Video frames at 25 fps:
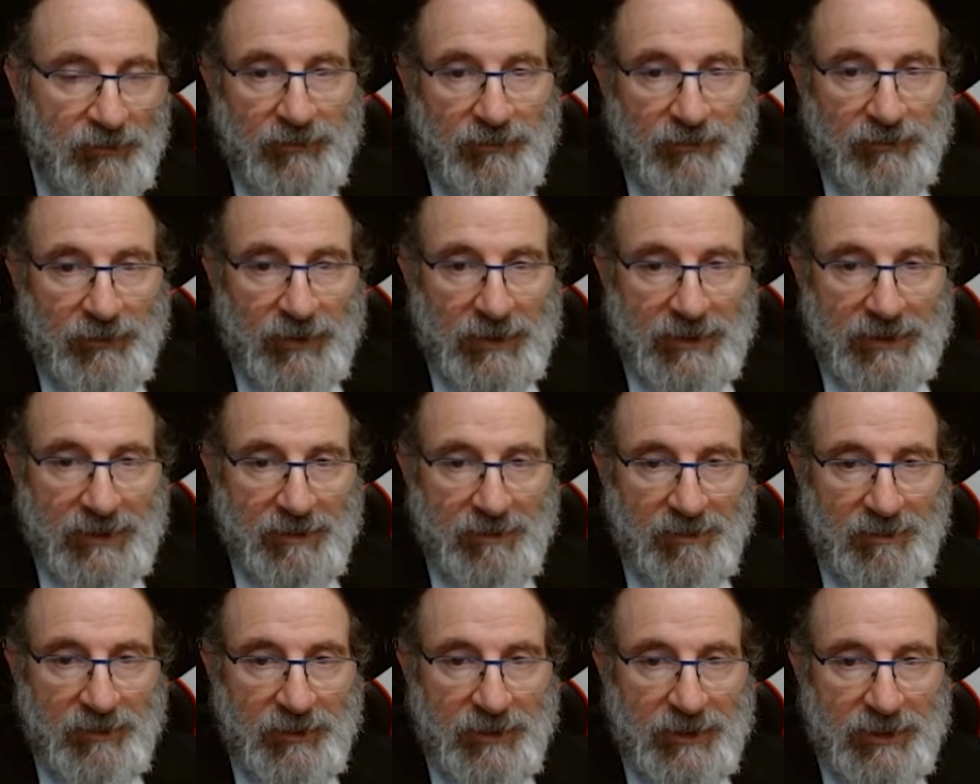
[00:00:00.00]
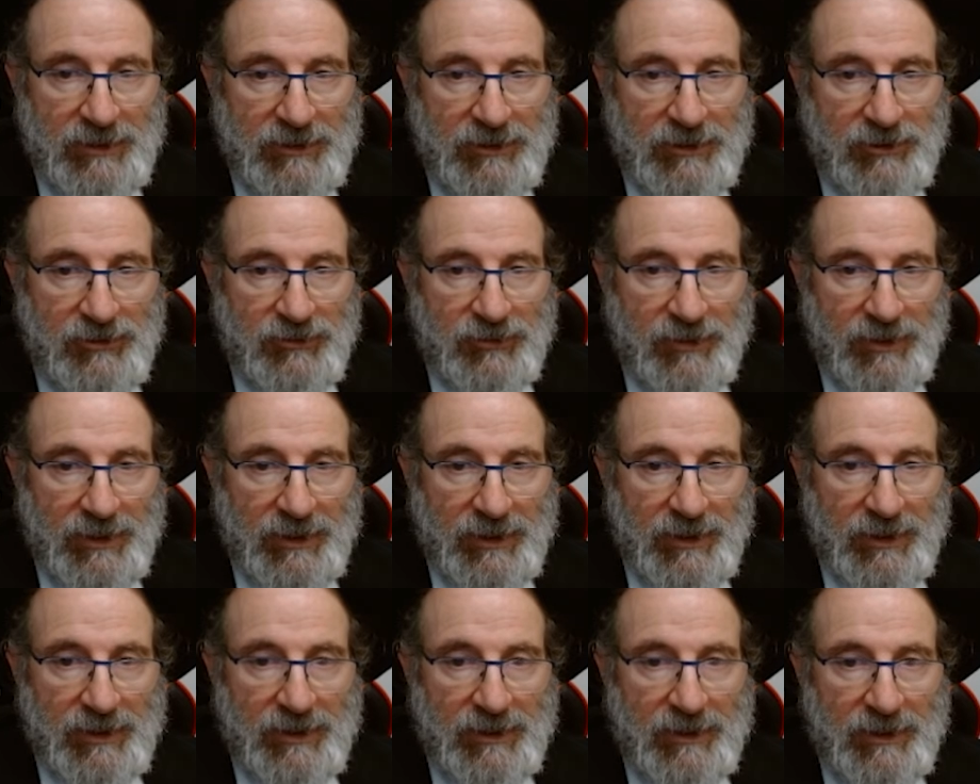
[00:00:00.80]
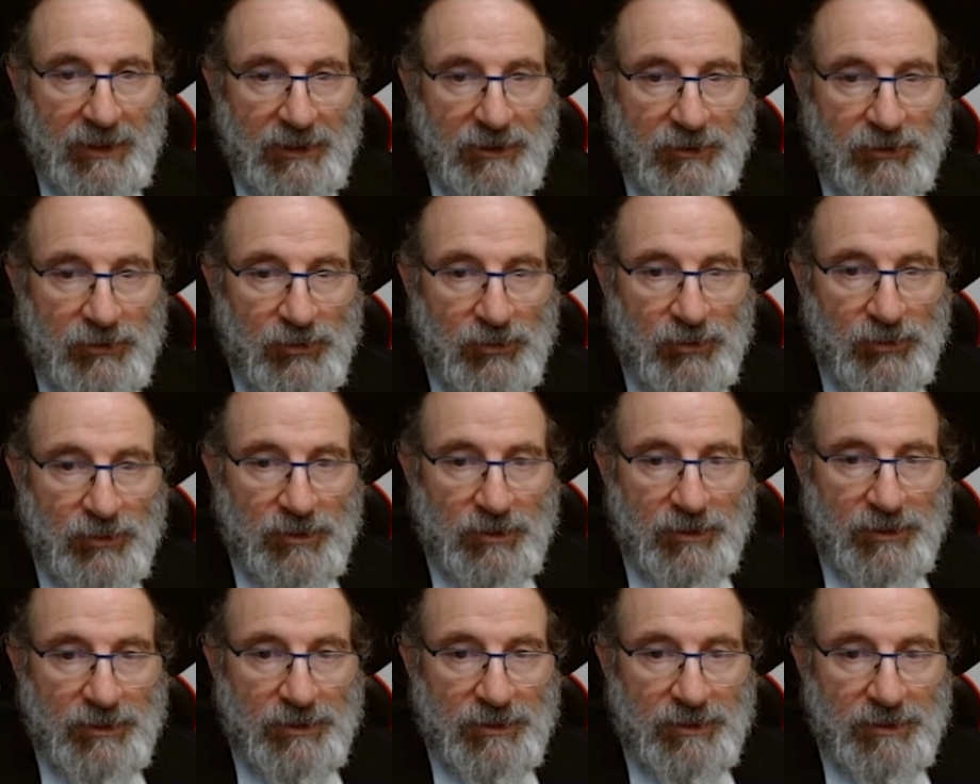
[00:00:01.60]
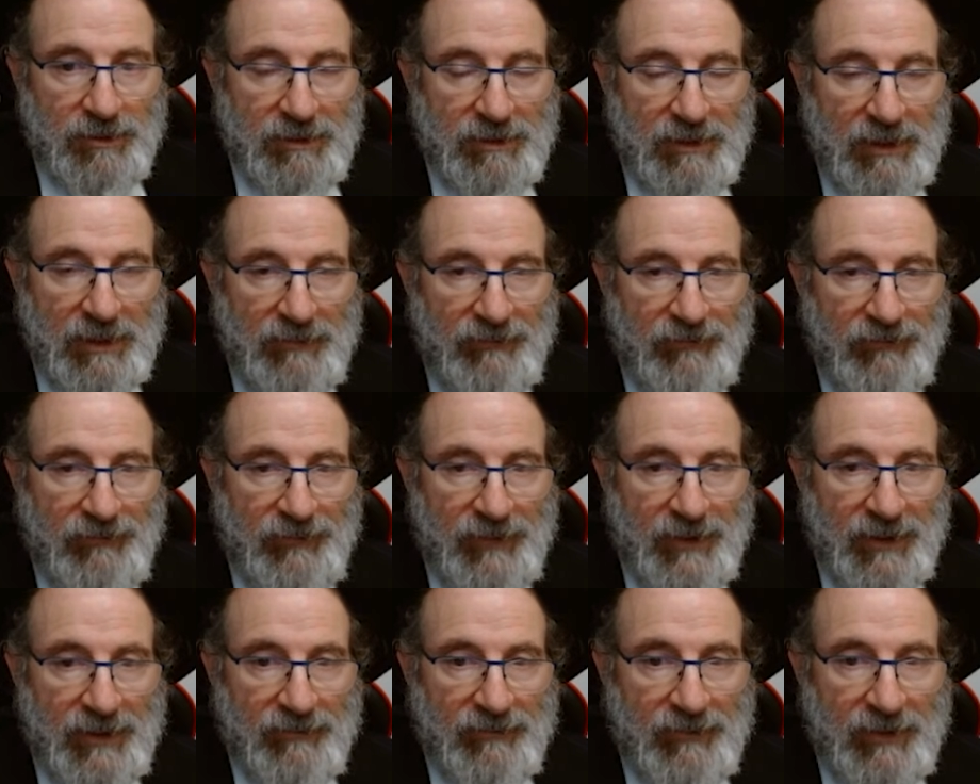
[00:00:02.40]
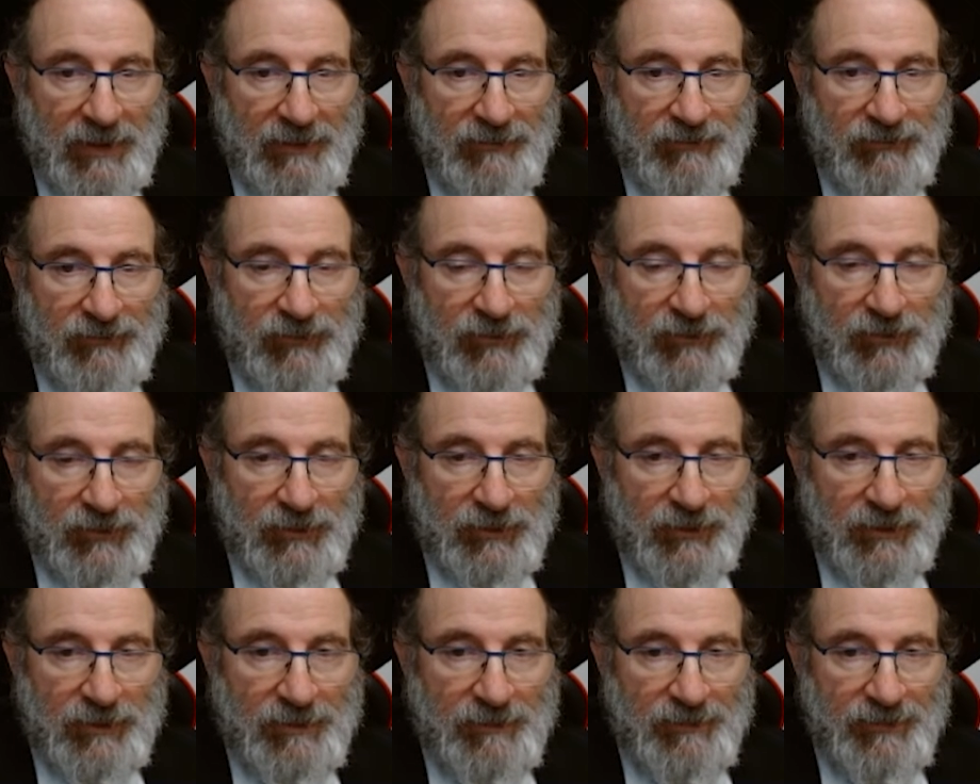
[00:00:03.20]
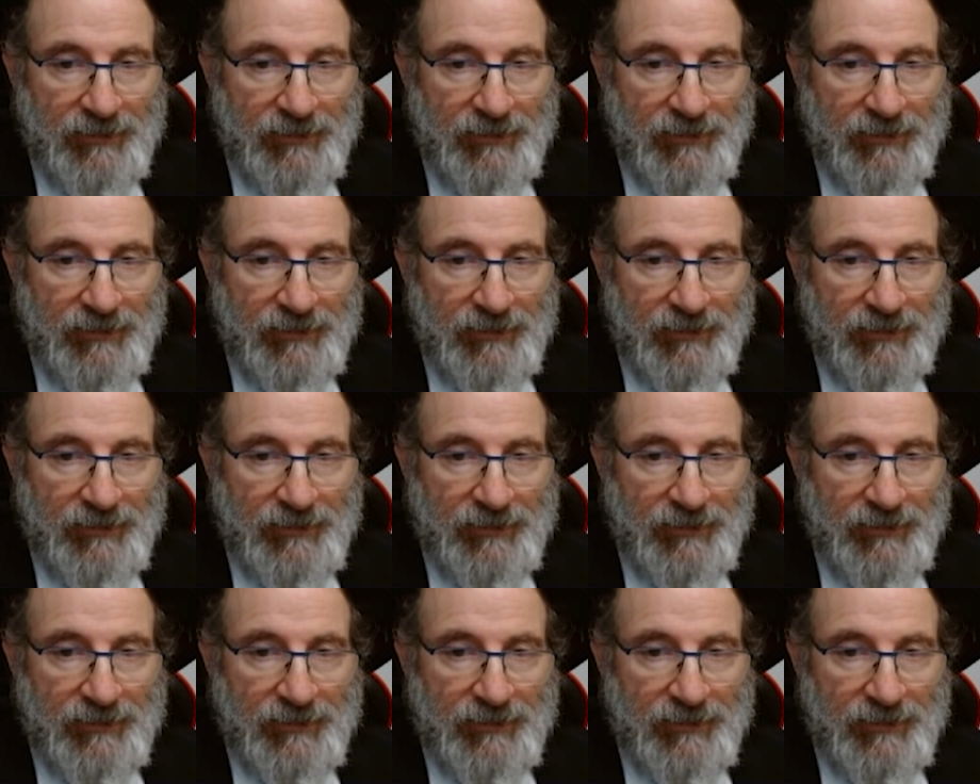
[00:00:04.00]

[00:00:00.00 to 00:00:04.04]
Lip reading: For example, let's try rook f5, f4.